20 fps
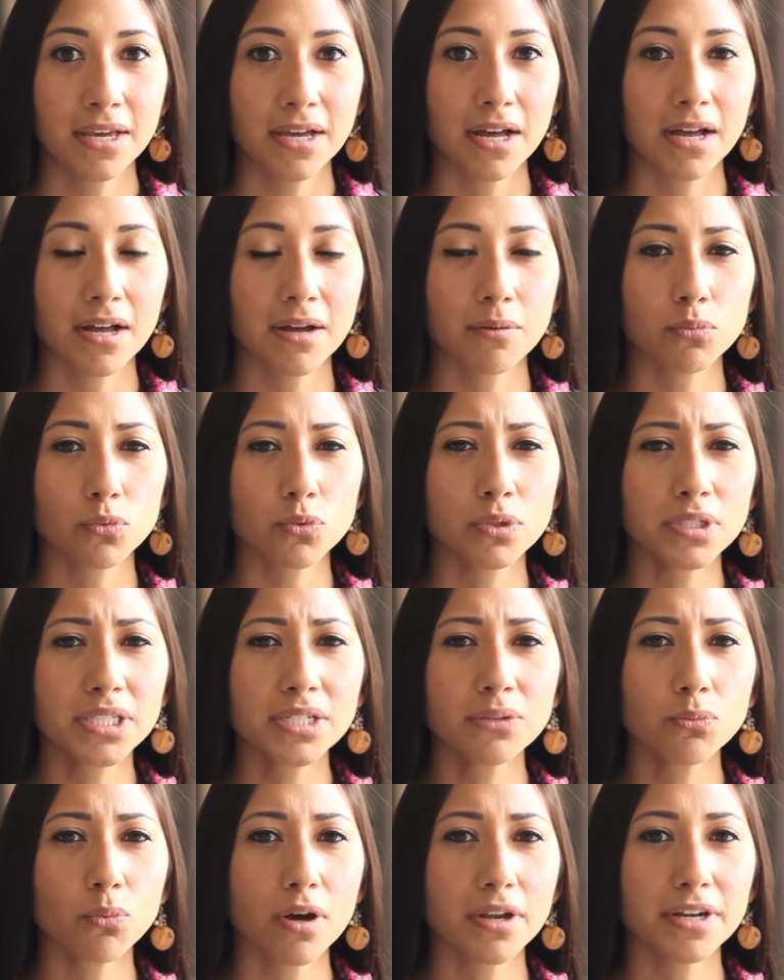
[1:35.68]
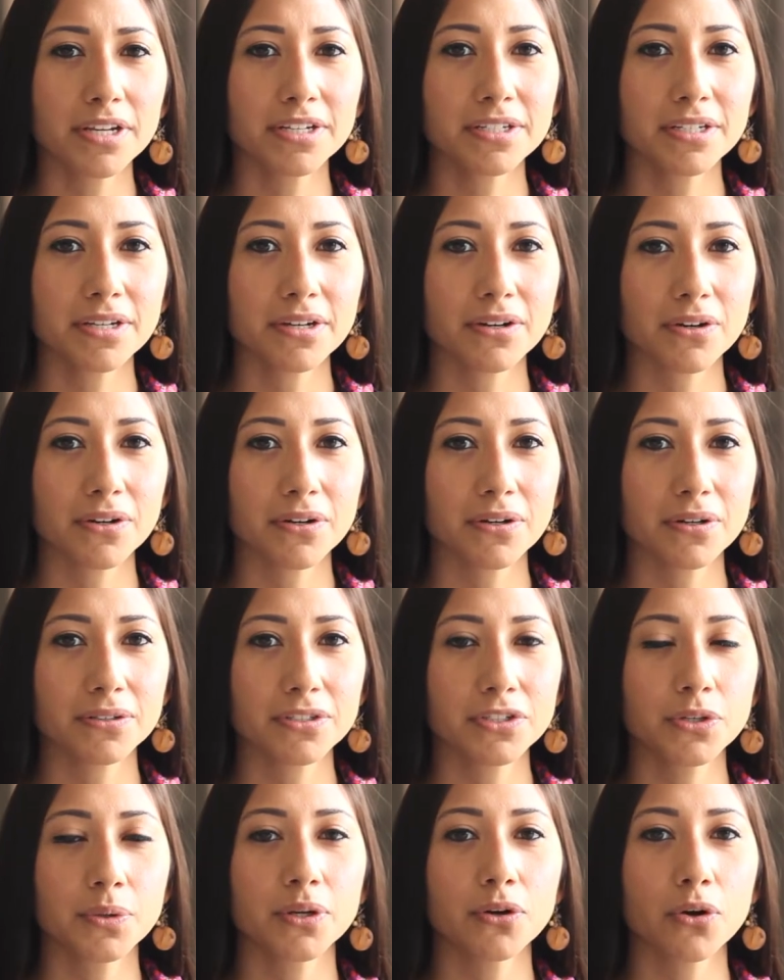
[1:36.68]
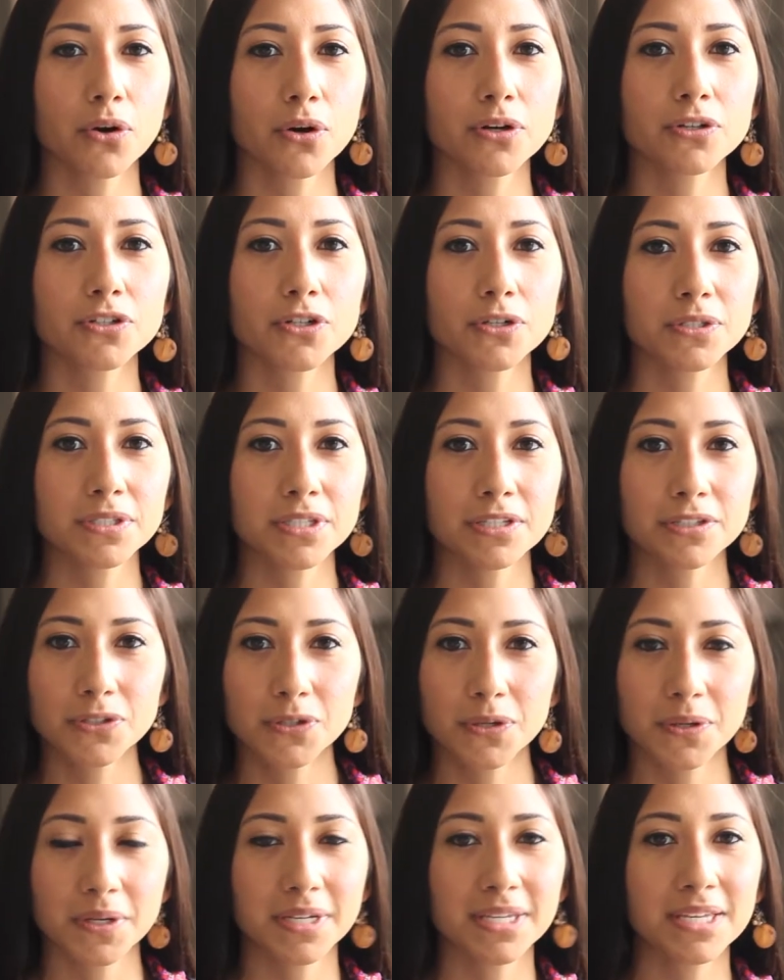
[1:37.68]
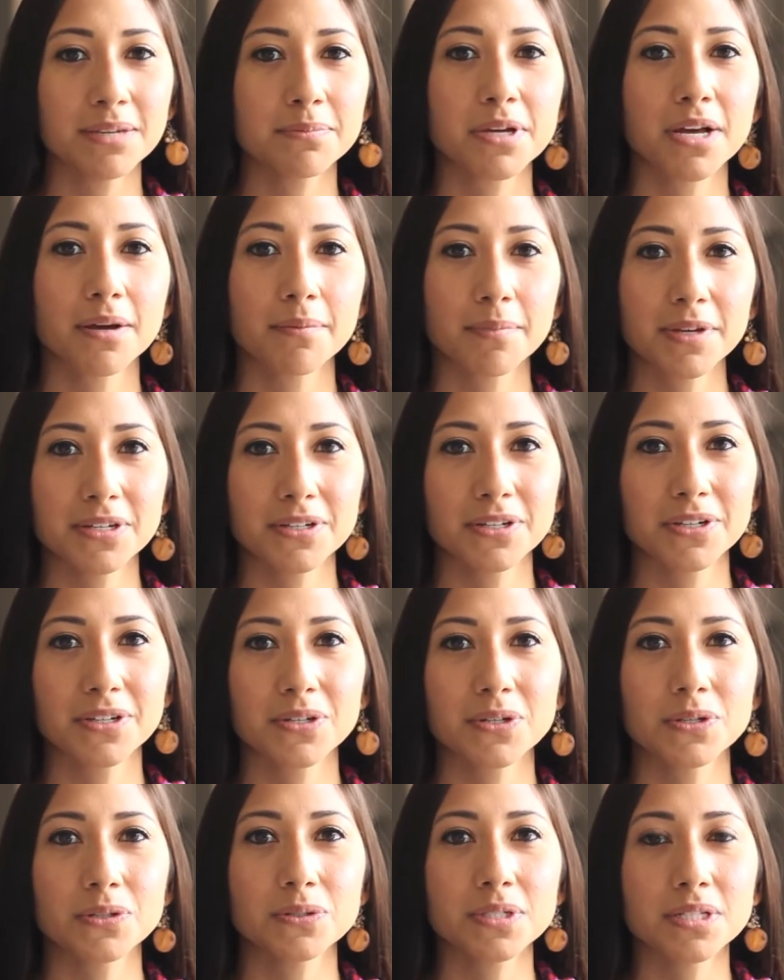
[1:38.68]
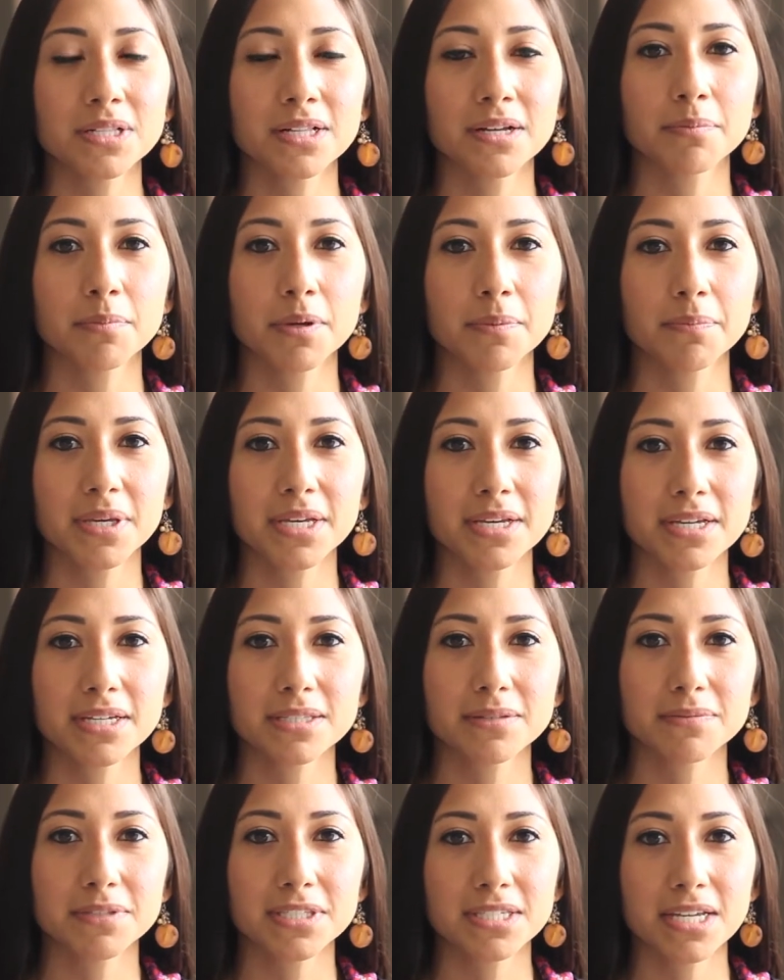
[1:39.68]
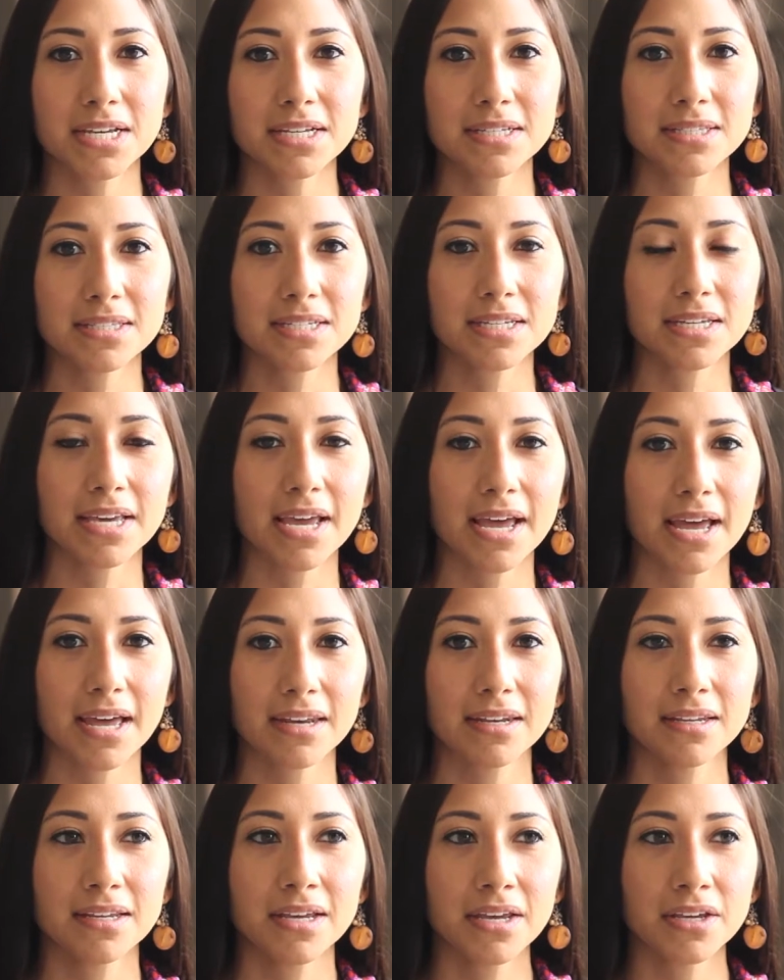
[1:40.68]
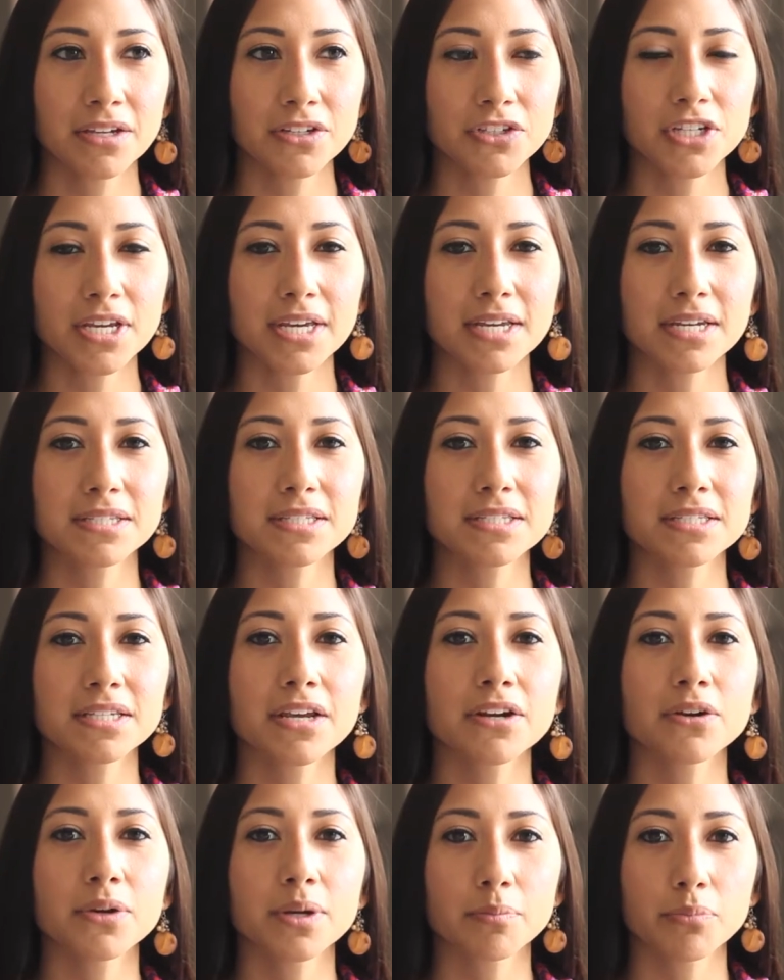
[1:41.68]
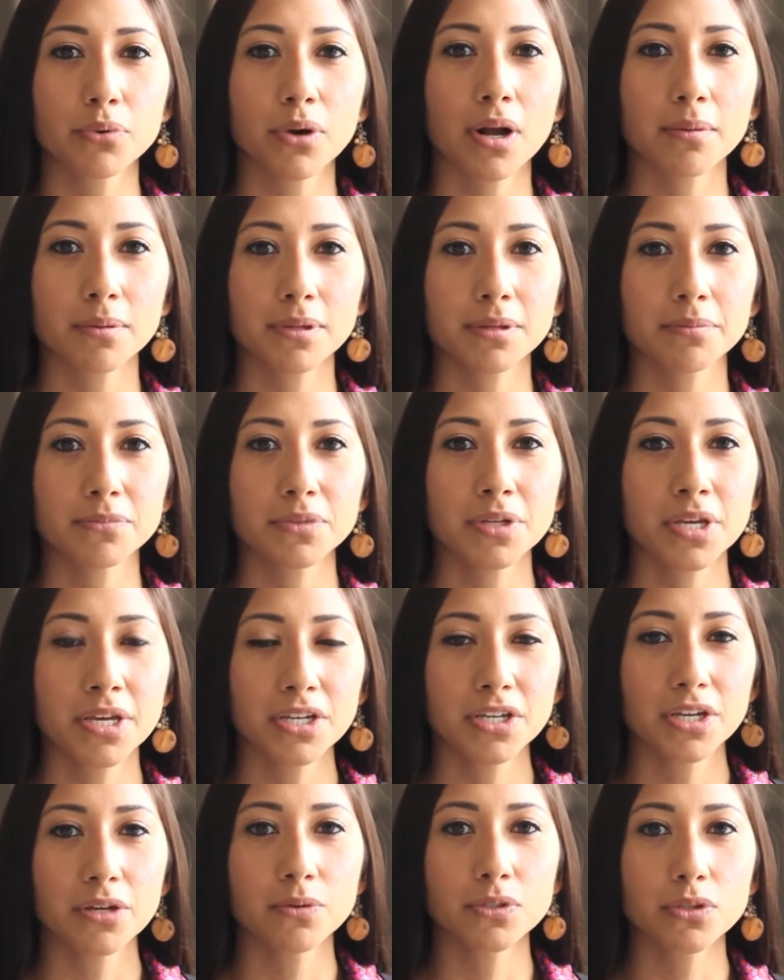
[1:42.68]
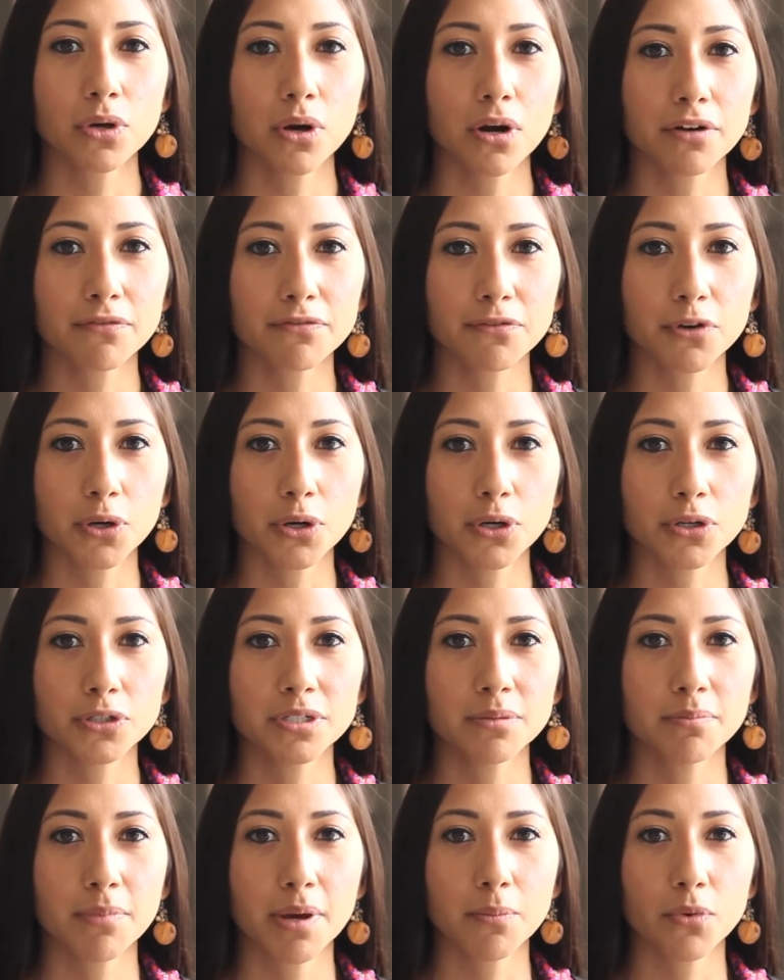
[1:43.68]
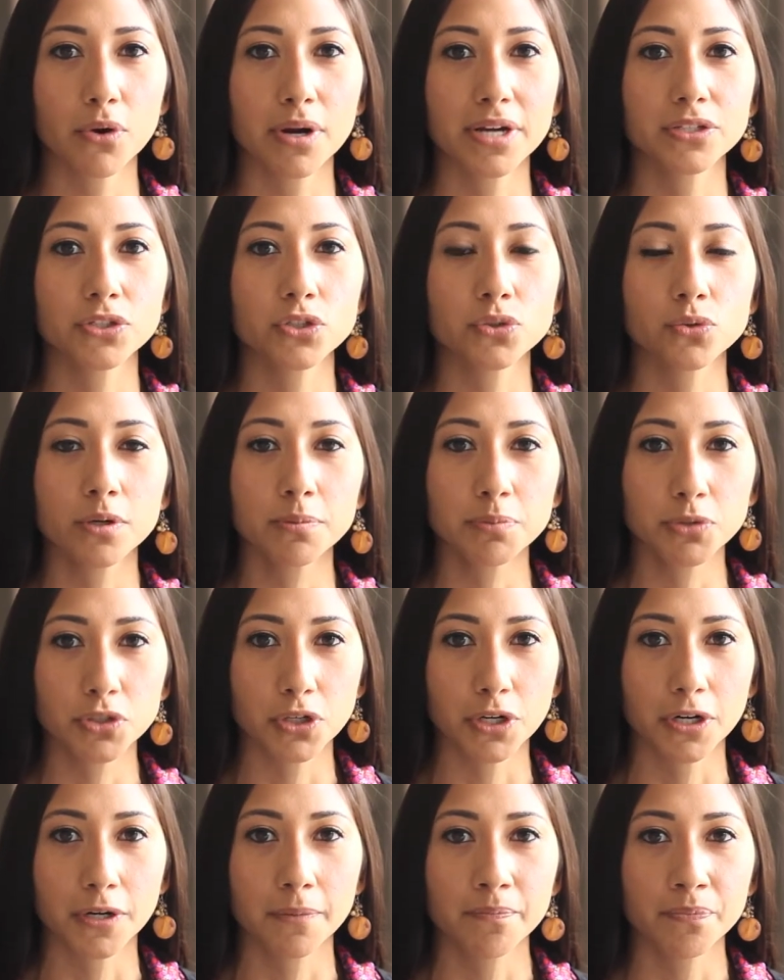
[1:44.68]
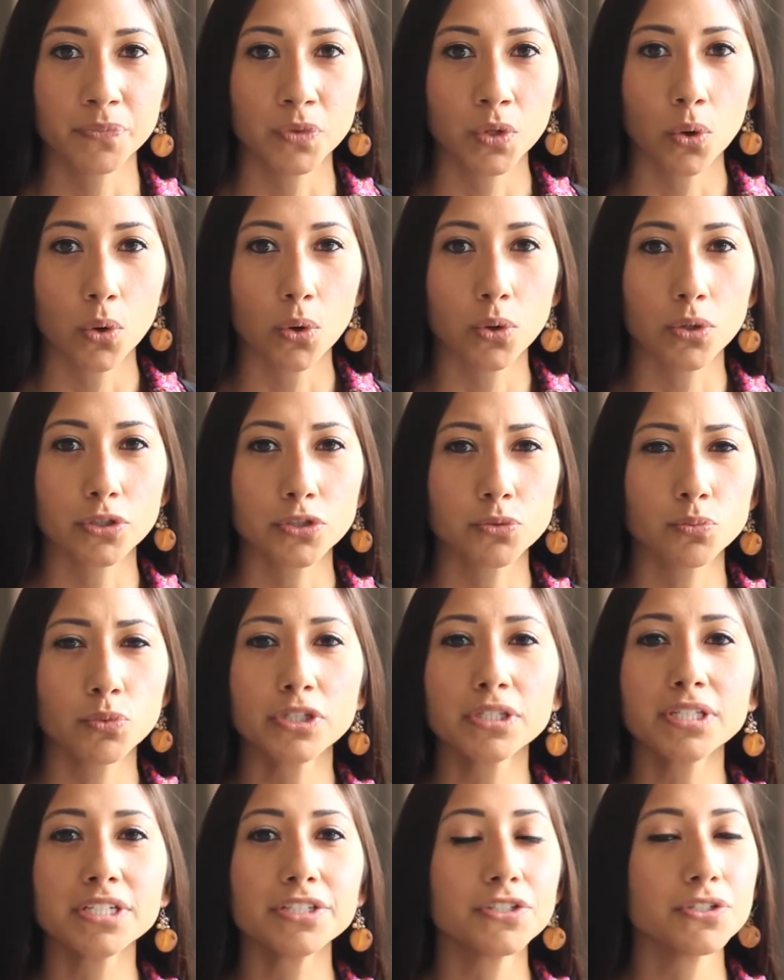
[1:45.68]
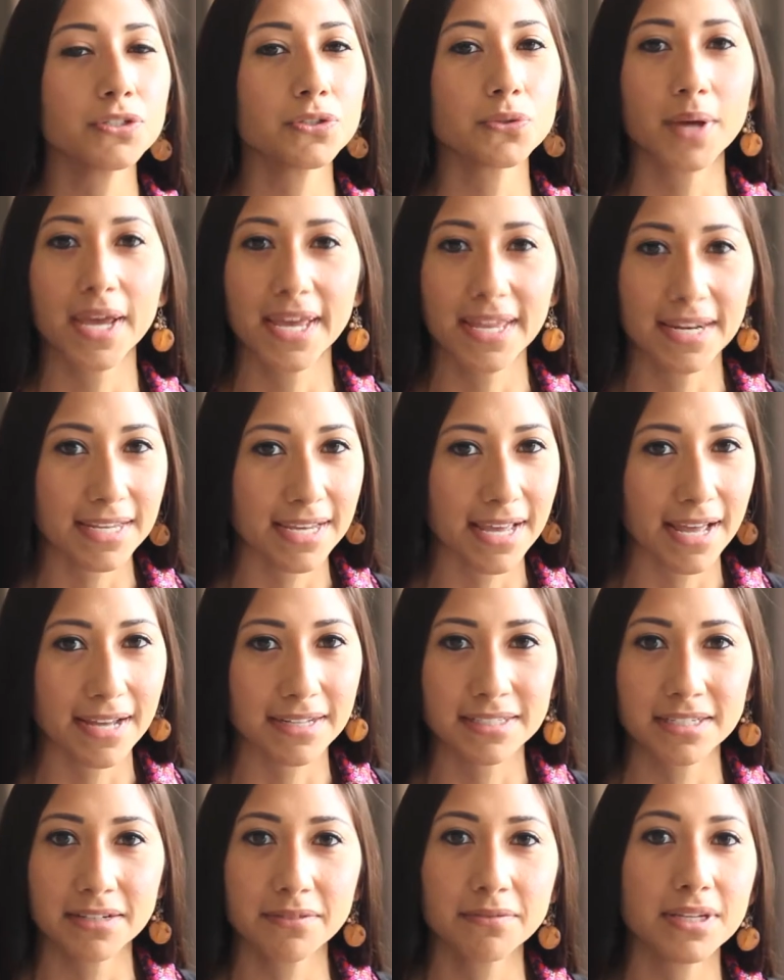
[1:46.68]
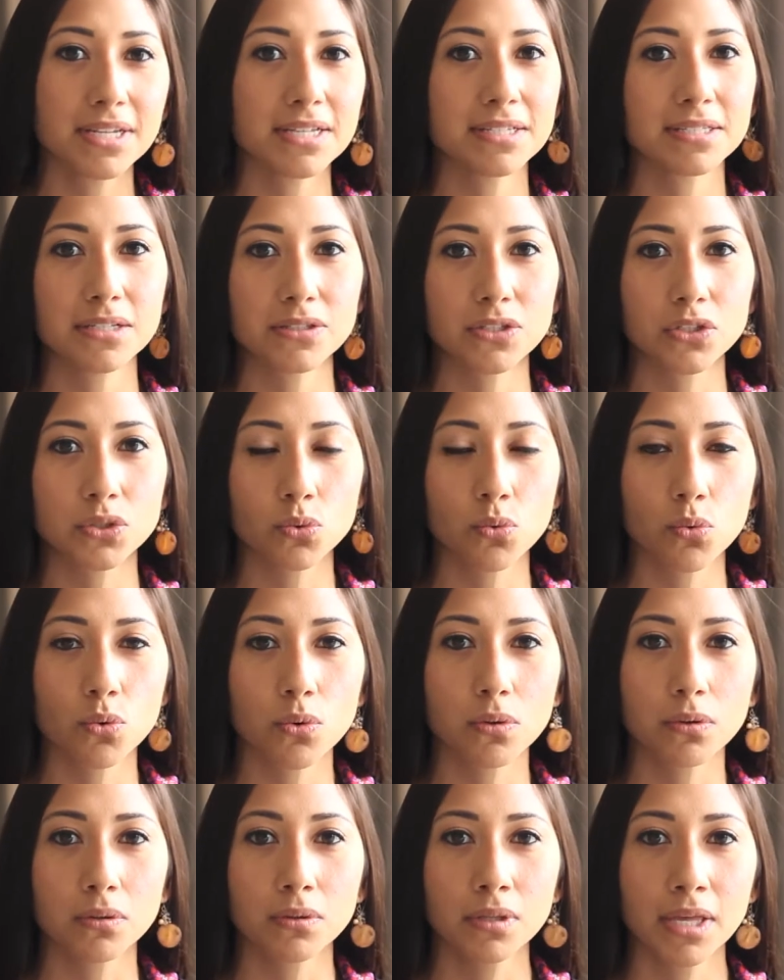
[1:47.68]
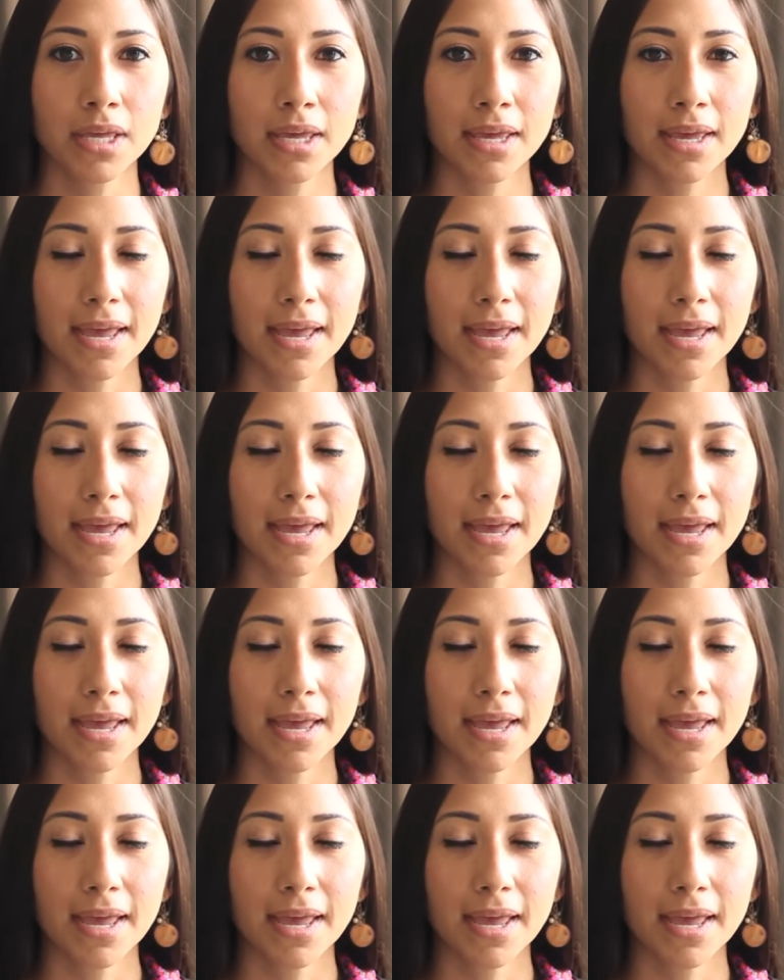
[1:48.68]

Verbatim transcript: um, really wanted her, to encourage her sister to keep coming to Good News Club, but because of Stacy had she had a stuttering problem, it was hard for her to memorize scripture or really to do any activities in school.